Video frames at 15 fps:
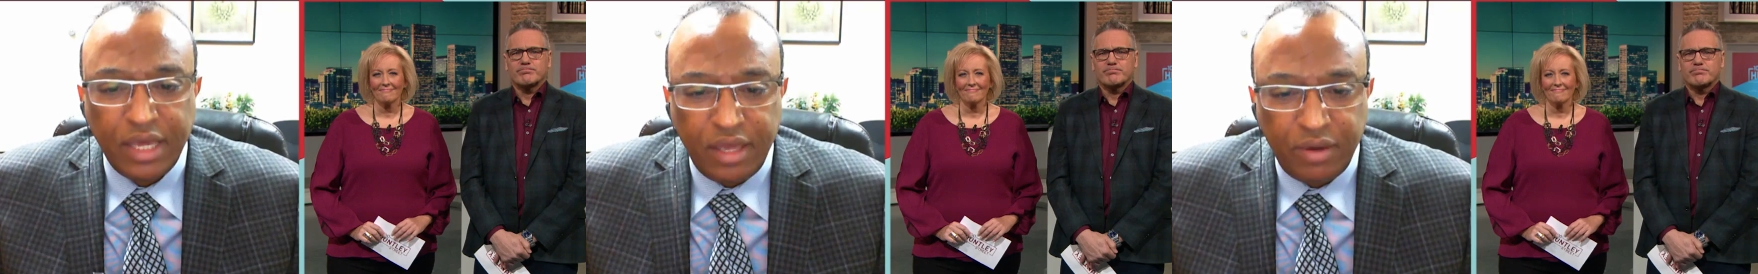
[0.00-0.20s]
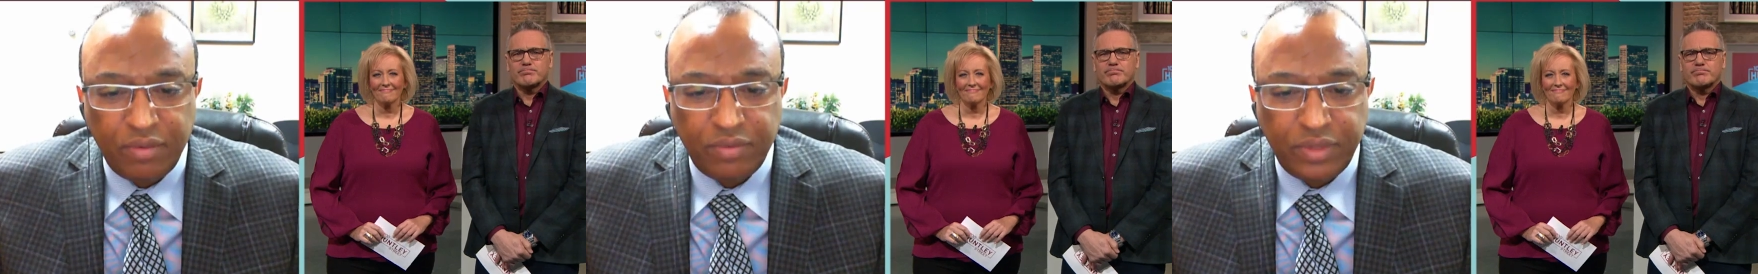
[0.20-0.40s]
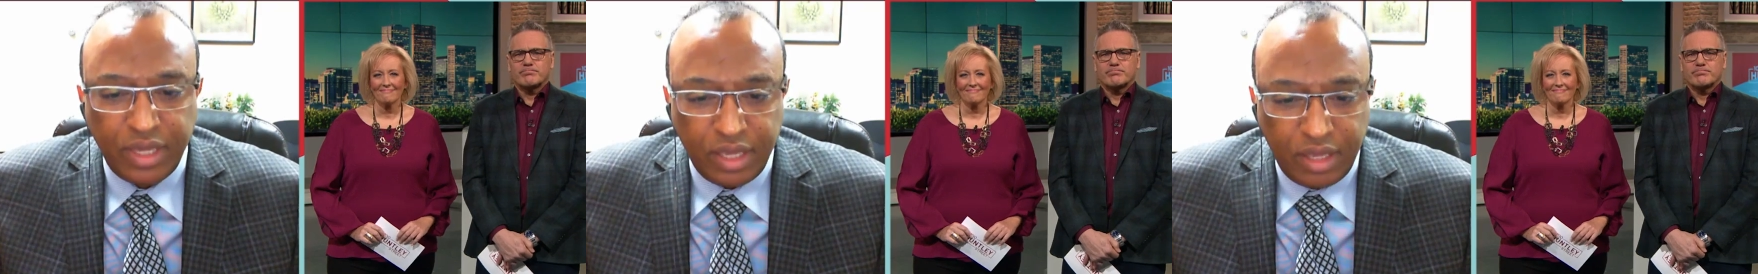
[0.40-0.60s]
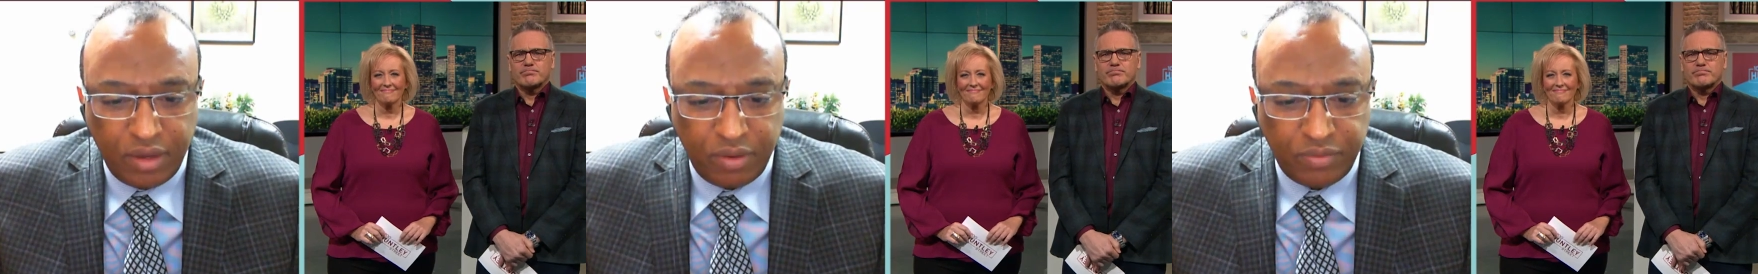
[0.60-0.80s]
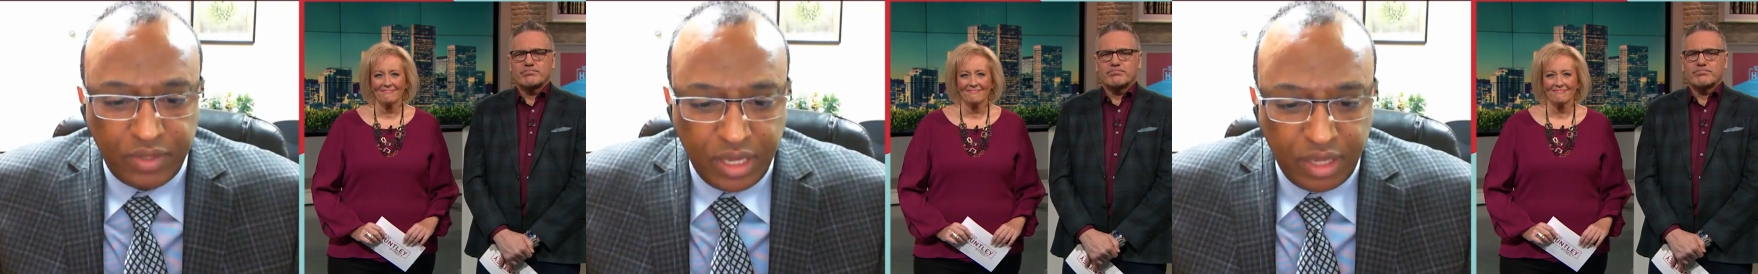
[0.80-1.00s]
Speaker 1: Thank you.
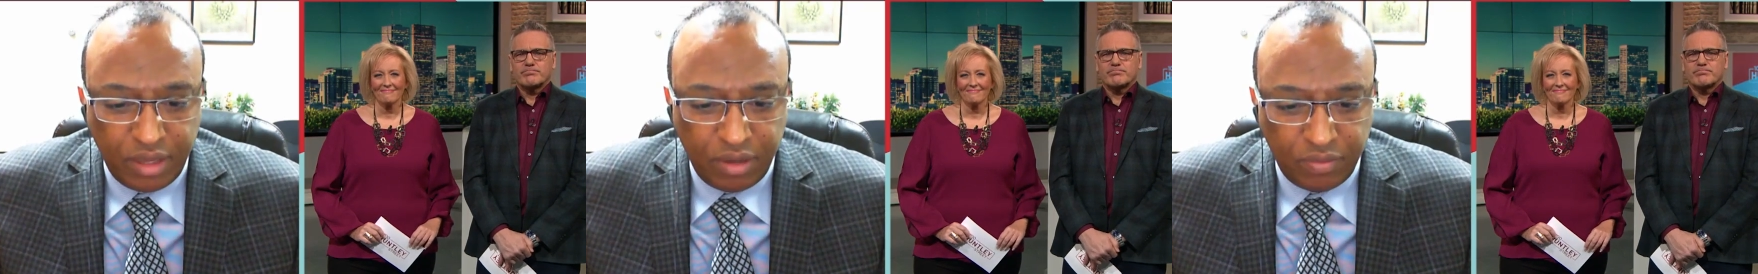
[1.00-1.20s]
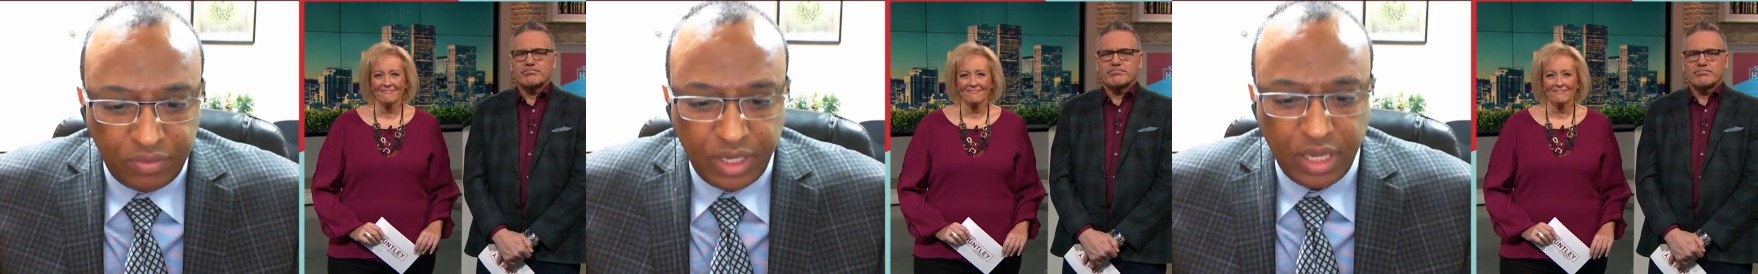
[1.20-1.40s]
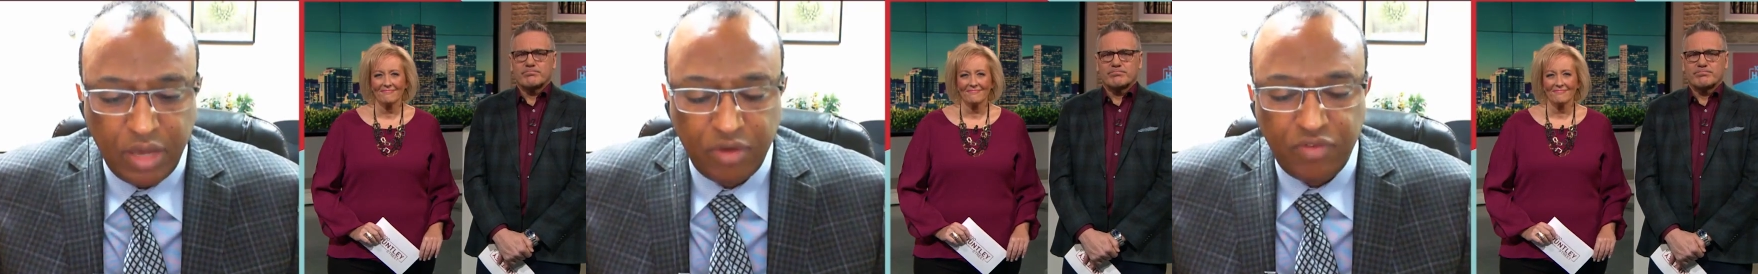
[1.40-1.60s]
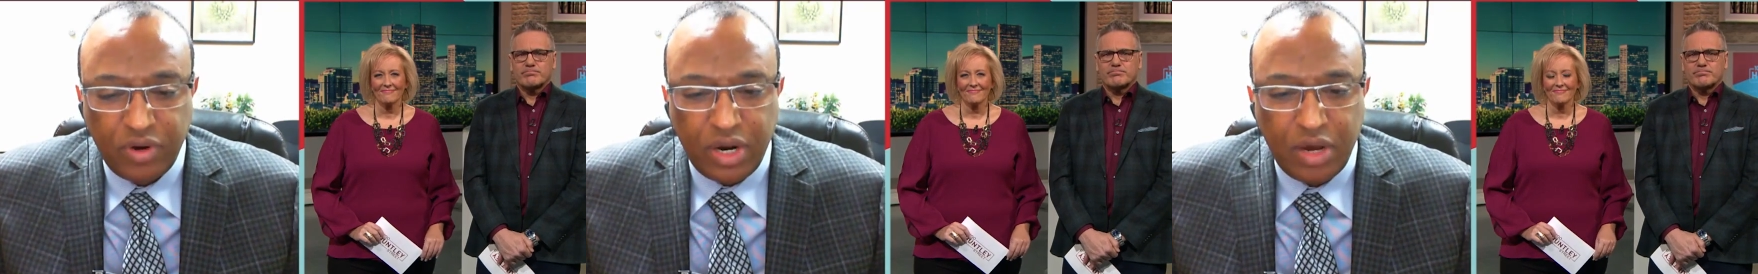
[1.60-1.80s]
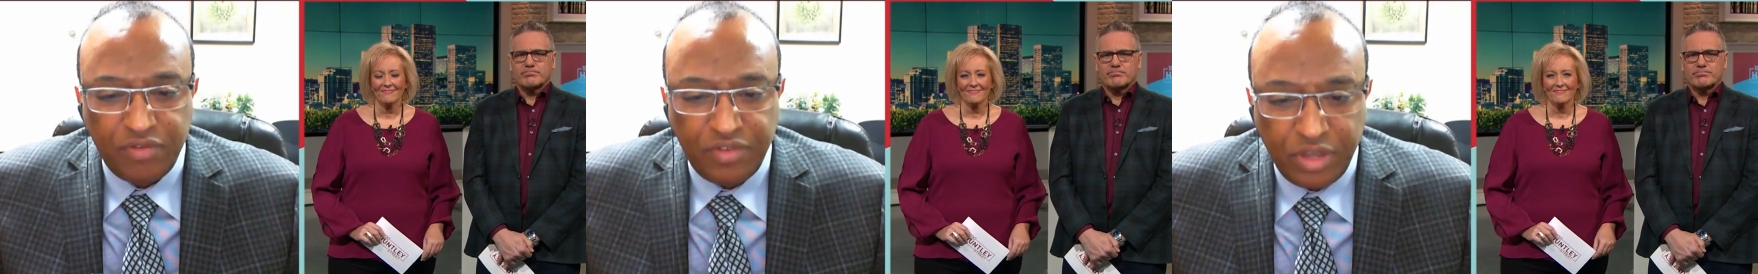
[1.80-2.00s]
Thank you. Thank you. Thank you
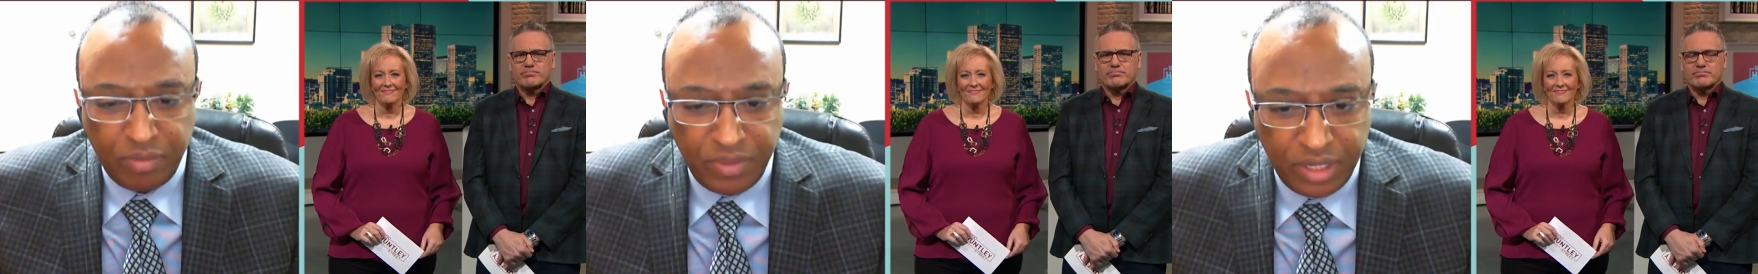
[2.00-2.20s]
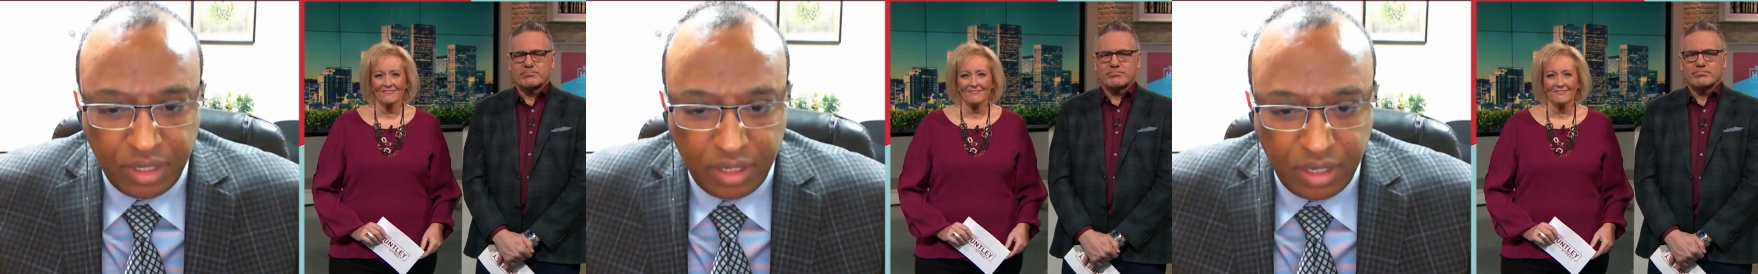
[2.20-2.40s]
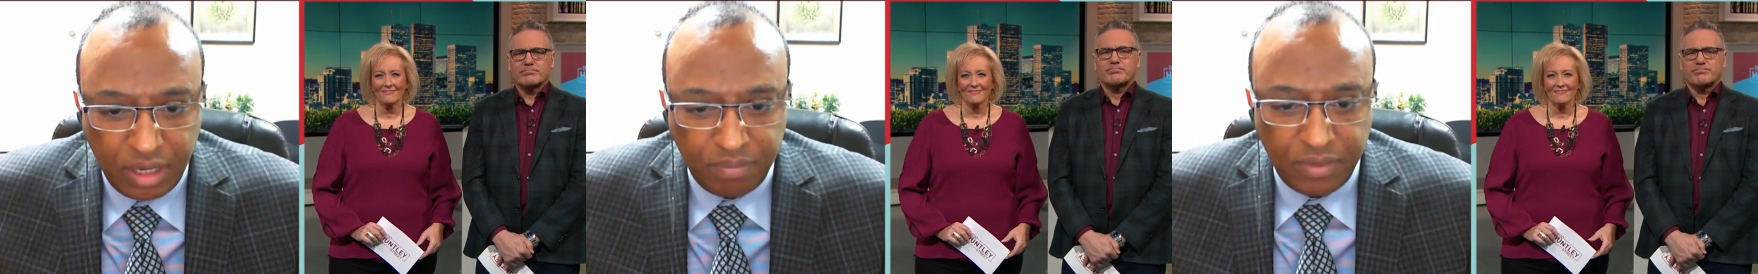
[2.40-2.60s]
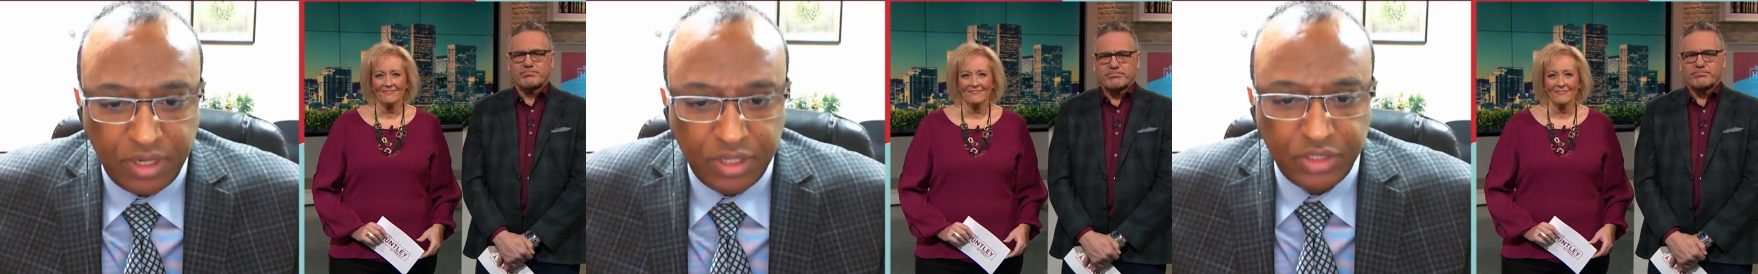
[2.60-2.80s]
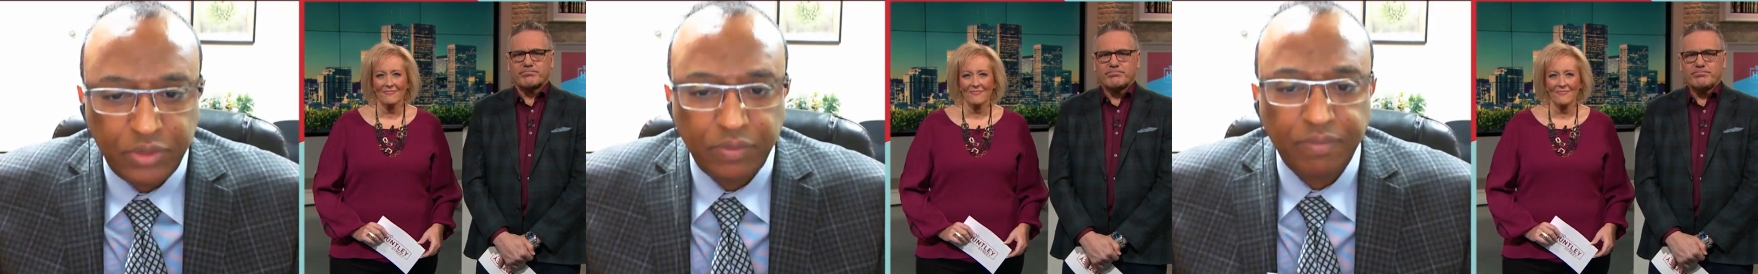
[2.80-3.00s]
for having me. God
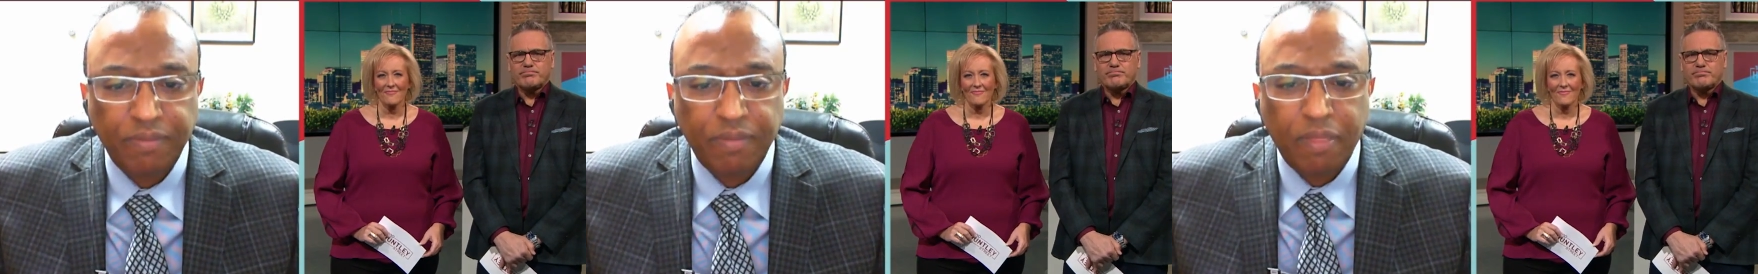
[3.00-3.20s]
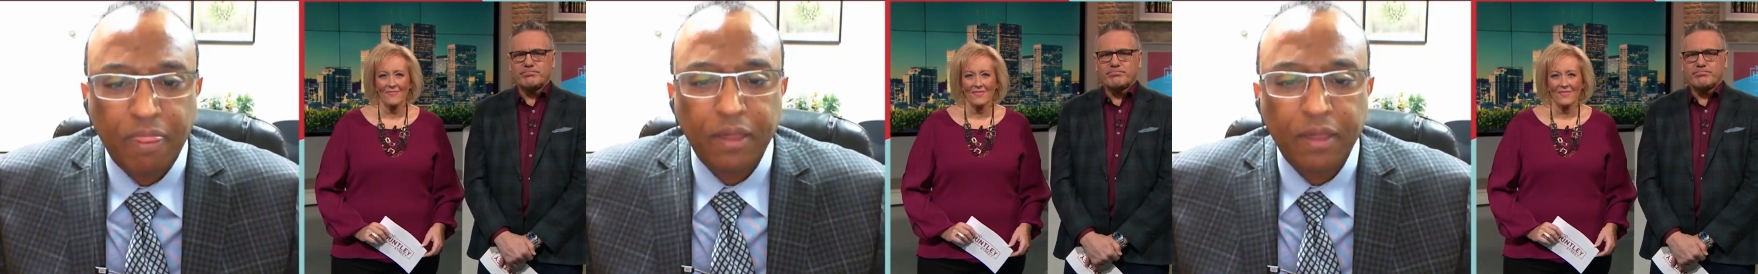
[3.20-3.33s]
bless you.